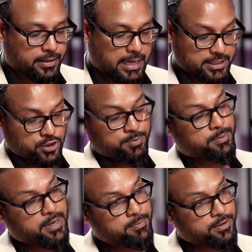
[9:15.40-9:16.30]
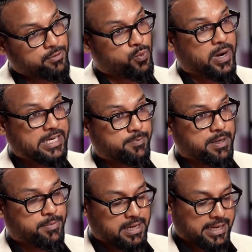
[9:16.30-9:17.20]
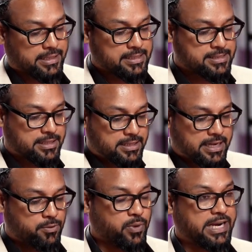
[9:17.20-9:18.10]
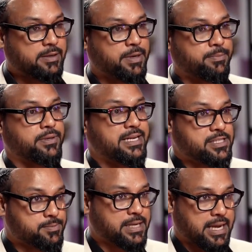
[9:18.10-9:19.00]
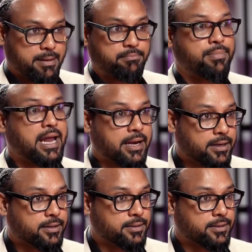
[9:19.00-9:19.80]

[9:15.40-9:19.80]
I took up a paper, white paper. I consider that white paper is me. I'm blank.